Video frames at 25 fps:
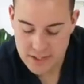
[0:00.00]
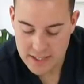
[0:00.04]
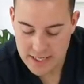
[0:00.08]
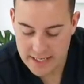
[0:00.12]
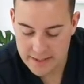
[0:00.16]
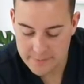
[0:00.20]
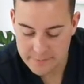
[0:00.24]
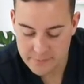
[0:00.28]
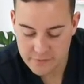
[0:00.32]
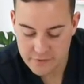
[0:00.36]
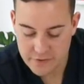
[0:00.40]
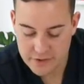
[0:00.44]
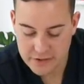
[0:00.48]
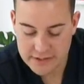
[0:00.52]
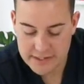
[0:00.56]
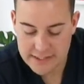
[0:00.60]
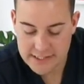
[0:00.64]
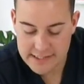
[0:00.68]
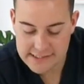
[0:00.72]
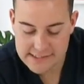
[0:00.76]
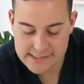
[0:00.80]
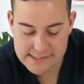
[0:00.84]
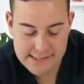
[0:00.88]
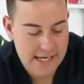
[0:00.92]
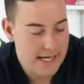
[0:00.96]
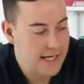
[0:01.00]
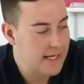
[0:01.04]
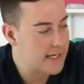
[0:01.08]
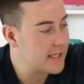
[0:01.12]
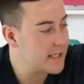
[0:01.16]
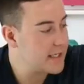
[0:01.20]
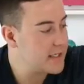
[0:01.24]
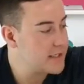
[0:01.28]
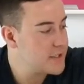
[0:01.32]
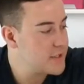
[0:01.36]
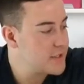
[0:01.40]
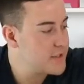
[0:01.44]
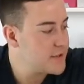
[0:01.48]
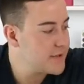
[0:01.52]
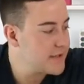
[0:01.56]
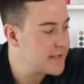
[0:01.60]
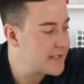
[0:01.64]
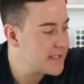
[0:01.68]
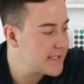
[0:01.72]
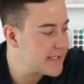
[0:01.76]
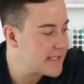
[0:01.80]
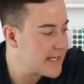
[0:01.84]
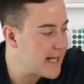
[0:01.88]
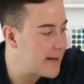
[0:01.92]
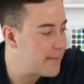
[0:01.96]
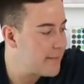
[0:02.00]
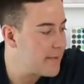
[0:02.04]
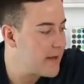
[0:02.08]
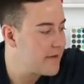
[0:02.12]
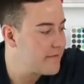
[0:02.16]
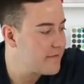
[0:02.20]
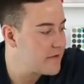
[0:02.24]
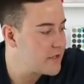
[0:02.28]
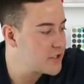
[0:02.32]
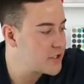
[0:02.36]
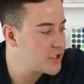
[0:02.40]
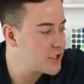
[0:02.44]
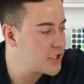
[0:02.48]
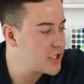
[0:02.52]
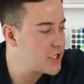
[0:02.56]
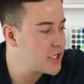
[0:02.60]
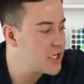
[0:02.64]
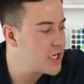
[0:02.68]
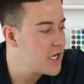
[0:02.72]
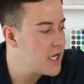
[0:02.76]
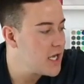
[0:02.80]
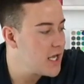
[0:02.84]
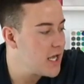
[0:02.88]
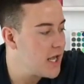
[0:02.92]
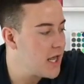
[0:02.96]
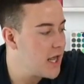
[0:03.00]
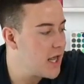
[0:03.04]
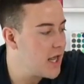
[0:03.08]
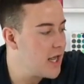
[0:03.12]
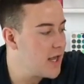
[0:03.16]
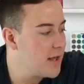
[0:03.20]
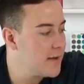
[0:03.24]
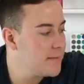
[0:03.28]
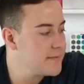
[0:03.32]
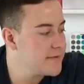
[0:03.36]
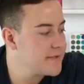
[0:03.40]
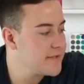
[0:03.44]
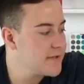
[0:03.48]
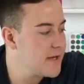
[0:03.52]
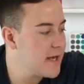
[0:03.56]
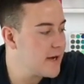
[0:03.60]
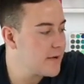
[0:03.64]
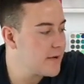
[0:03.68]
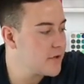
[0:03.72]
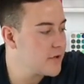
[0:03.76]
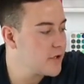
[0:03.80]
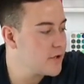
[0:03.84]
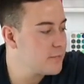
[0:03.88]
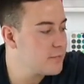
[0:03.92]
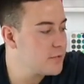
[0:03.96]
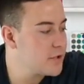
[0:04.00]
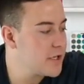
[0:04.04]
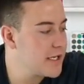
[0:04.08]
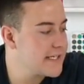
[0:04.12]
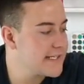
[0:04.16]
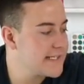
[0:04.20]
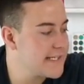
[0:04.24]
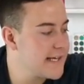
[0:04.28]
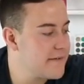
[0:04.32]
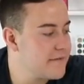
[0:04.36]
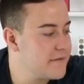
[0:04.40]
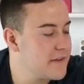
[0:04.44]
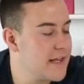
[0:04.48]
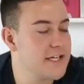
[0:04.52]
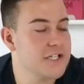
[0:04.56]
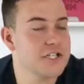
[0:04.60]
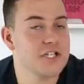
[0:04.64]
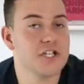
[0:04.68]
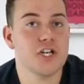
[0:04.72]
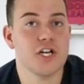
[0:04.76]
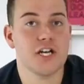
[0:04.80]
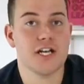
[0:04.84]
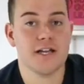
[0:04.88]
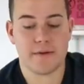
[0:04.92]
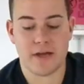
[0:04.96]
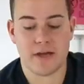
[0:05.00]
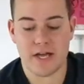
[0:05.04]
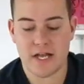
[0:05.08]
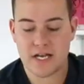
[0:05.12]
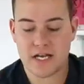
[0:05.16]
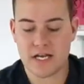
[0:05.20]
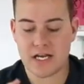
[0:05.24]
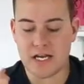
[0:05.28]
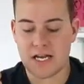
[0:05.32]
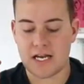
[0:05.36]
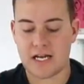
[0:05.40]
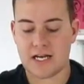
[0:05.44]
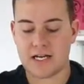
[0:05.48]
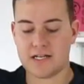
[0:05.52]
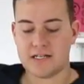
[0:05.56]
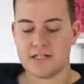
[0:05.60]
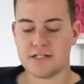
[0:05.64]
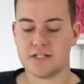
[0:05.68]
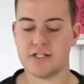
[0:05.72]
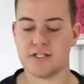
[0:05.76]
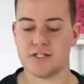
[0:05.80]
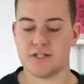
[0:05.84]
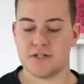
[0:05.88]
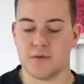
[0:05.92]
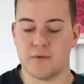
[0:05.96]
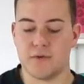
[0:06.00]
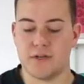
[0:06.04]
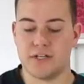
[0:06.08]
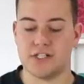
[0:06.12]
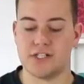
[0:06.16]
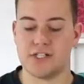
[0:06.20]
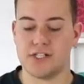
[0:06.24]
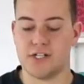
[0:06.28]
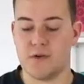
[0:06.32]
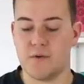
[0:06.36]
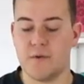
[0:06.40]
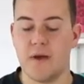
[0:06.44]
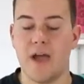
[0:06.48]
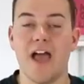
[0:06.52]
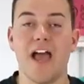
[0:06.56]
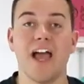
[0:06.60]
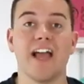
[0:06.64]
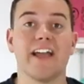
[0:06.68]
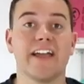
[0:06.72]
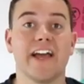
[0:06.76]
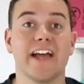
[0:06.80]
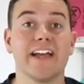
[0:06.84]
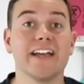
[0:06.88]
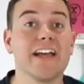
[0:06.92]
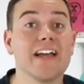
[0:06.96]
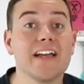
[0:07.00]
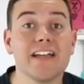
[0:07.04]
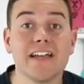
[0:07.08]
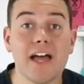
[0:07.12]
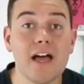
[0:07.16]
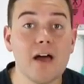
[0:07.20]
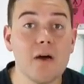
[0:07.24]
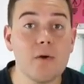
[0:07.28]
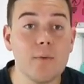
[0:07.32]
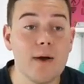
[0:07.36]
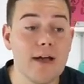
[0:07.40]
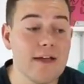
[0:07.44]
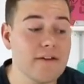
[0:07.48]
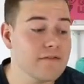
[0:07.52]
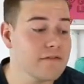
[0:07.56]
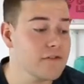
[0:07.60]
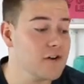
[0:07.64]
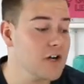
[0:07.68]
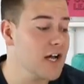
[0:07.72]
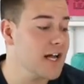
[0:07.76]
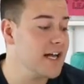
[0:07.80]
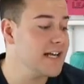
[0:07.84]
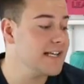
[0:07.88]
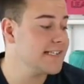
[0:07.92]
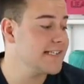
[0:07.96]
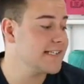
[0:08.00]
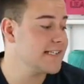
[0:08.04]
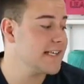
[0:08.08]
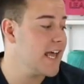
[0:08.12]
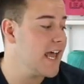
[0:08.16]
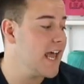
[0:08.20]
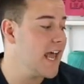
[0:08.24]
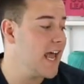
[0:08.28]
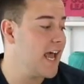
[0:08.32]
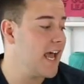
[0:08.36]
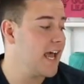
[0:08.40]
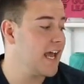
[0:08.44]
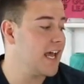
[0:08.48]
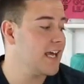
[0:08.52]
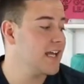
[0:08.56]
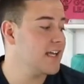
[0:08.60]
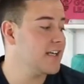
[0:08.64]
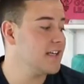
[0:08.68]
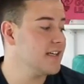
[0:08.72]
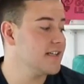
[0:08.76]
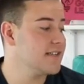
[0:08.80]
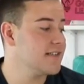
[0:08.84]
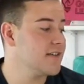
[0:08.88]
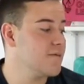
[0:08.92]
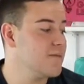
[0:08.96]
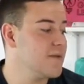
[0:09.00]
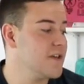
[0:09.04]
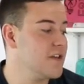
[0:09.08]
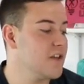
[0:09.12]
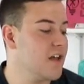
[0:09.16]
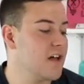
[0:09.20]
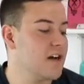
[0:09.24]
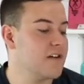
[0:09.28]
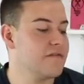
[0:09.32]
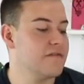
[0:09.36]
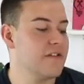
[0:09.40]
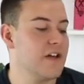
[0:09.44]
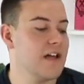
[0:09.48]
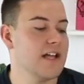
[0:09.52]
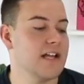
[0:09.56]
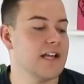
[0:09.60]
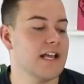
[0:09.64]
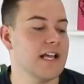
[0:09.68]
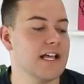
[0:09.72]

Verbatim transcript: I'm really excited to use the SnapMAT feature. Um, so now we're going to press that flashing Cricut button, and it is just going to cut, cut, cut away for us, and it's going to be a lot of fun.